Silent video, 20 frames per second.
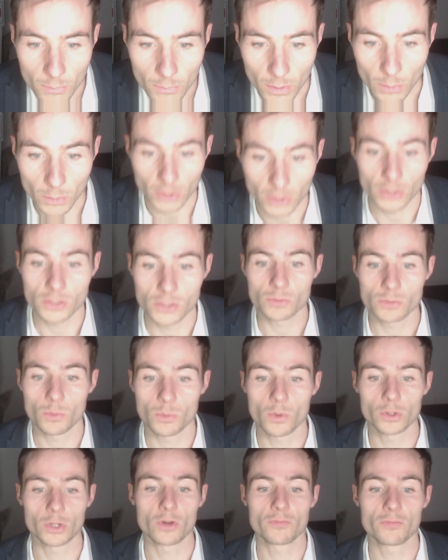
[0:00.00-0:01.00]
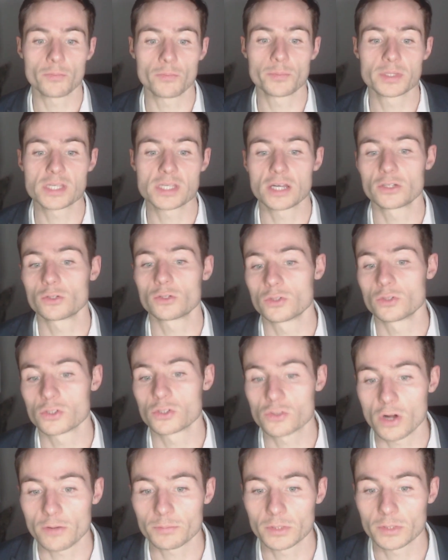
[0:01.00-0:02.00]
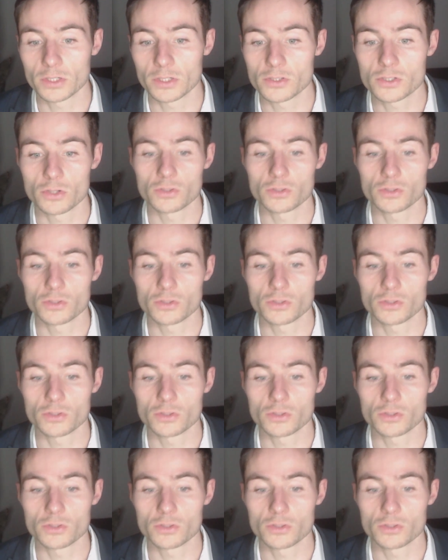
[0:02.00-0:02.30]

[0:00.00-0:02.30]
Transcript: We want you to warn you of the potential disruptions